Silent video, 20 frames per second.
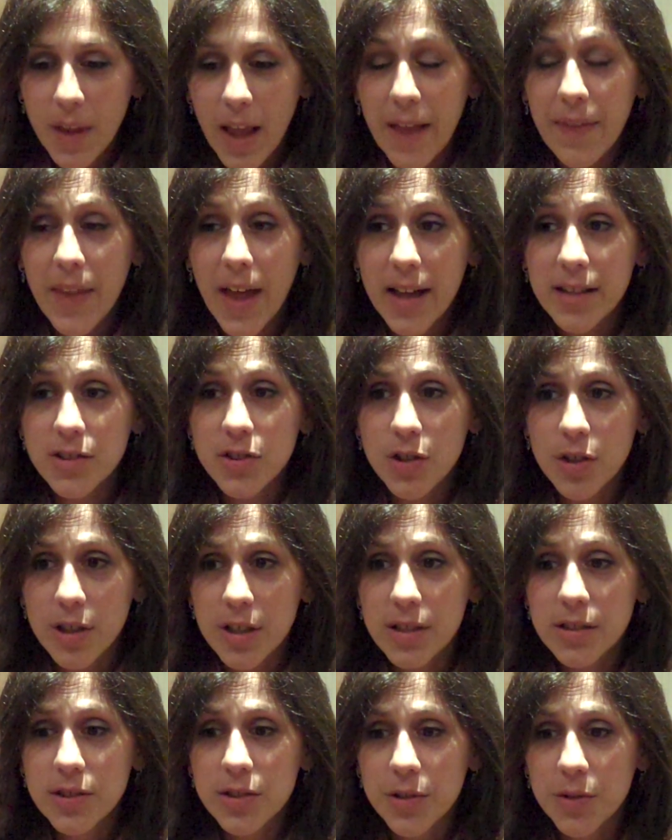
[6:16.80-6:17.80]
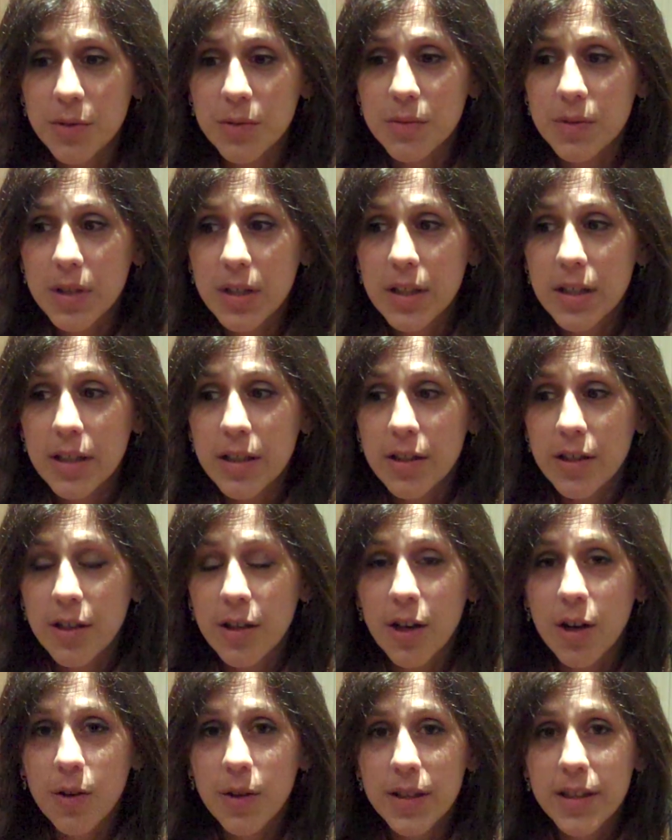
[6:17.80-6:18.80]
And that's good. So,
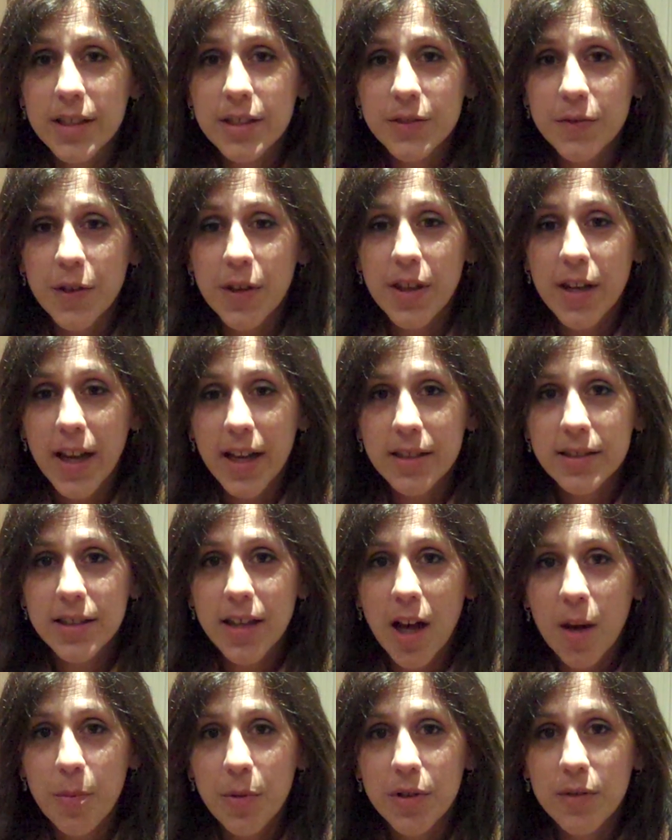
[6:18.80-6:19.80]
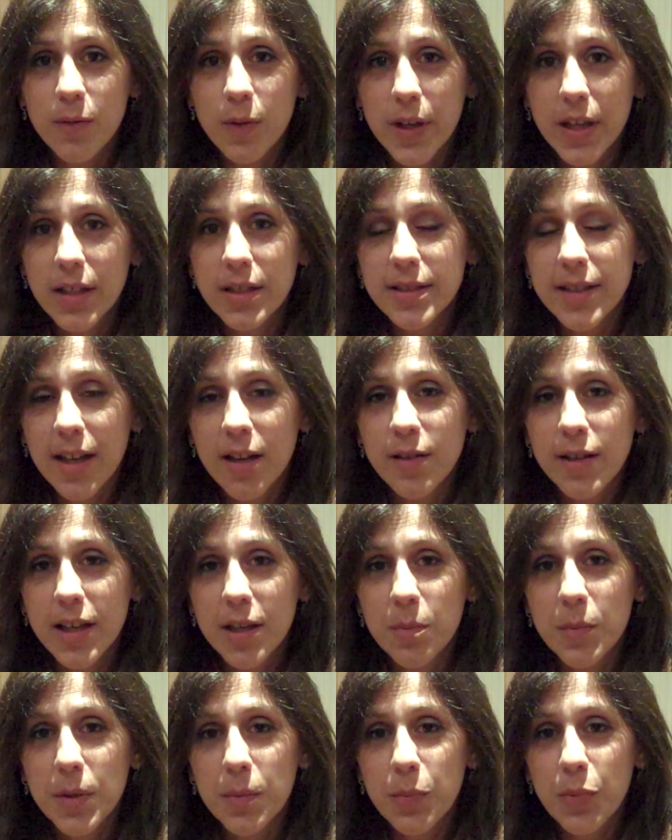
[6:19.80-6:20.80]
at least for the next couple of weeks, that'll
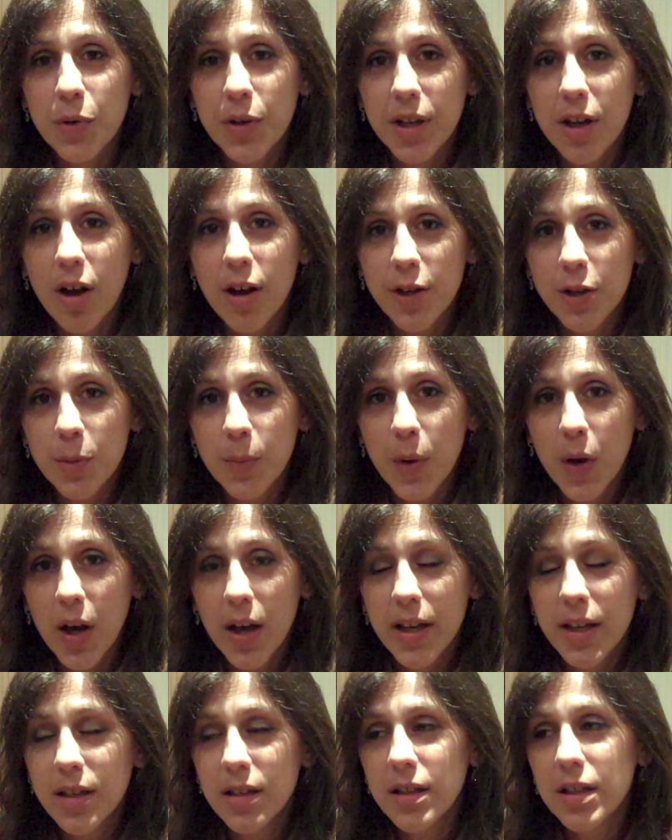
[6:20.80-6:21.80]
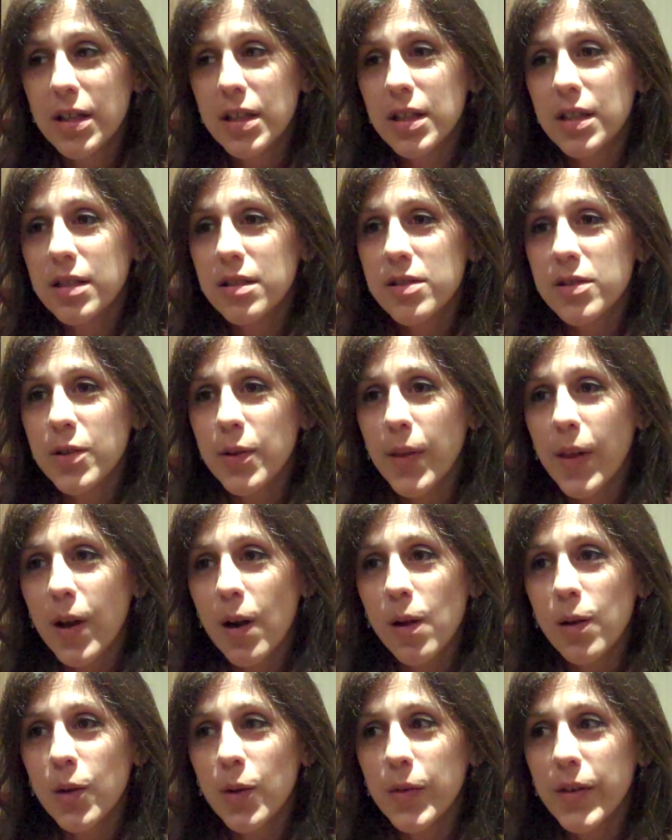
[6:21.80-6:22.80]
keep me preoccupied so that
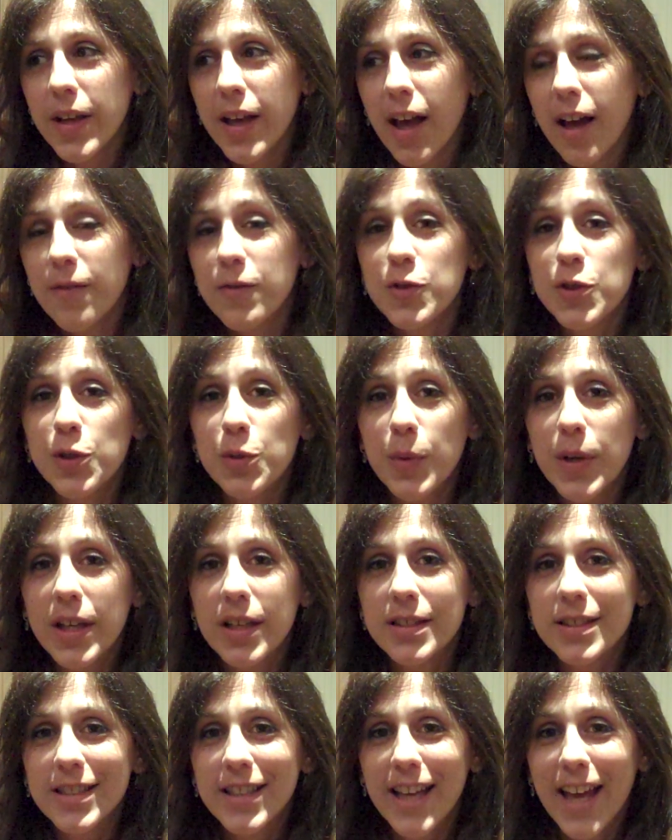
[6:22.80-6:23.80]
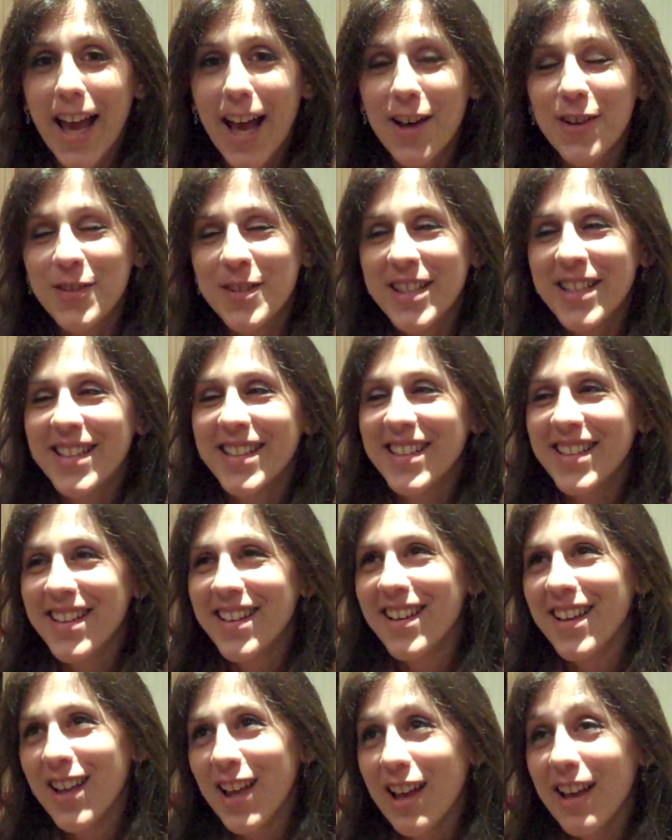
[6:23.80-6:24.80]
I'll only have 2 weeks to count
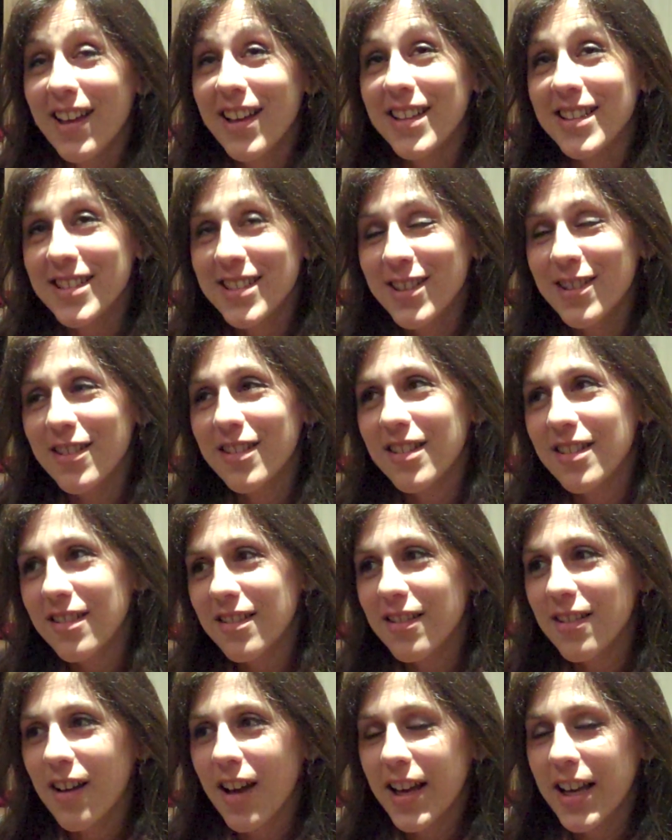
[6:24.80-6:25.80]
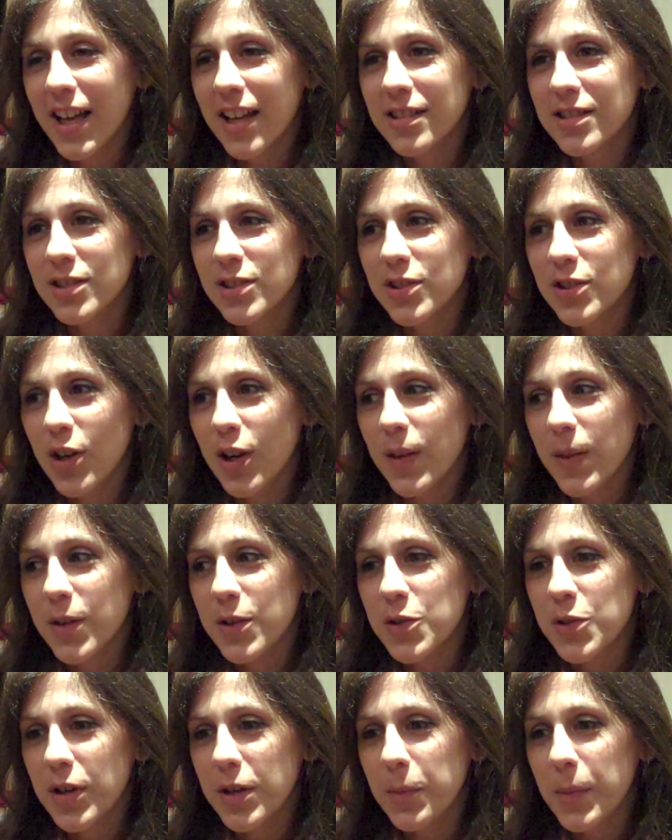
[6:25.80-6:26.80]
until I get to start the
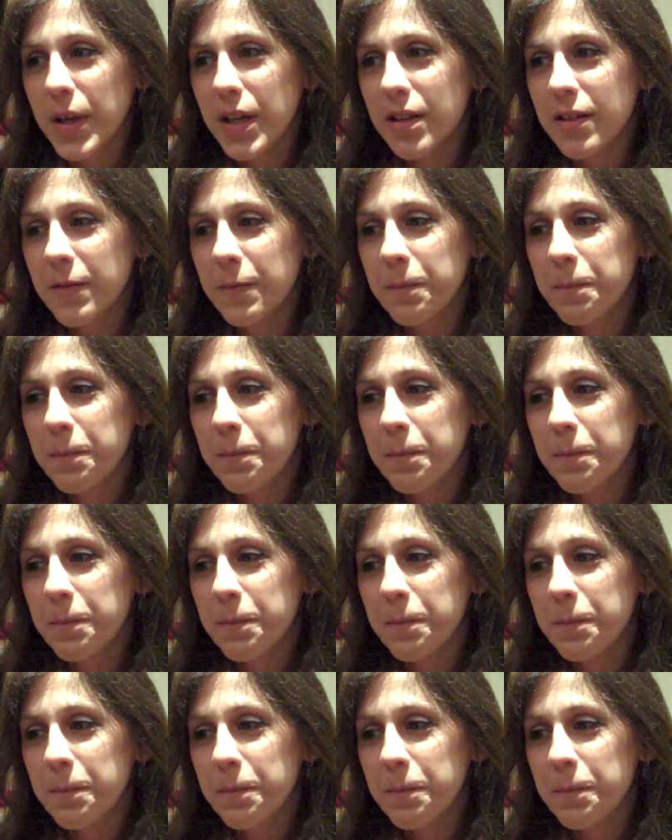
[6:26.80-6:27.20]
treatment.